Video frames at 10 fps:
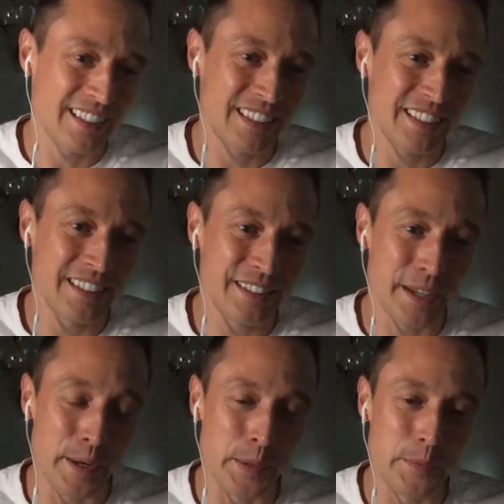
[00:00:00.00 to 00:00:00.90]

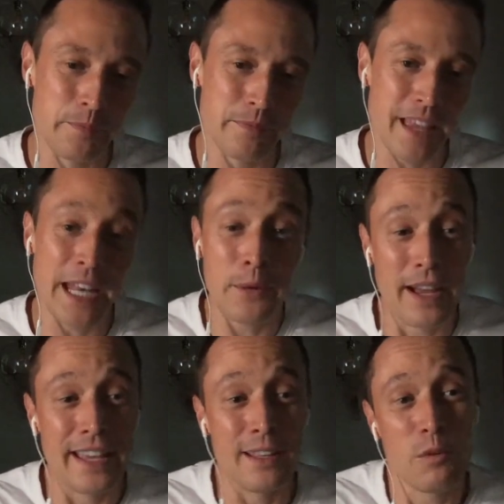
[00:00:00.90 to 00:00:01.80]
So
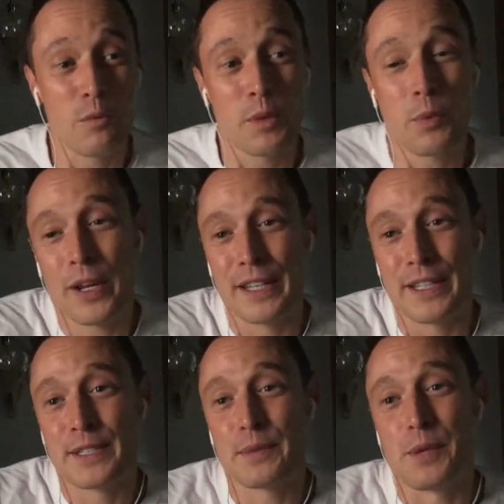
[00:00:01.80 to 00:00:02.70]
anyway, the point
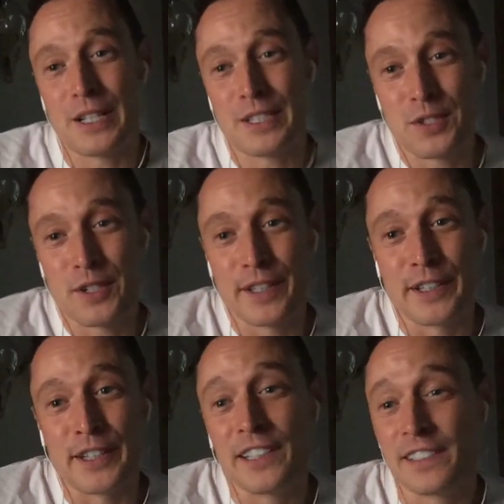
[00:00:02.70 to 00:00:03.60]
is watch the trailer.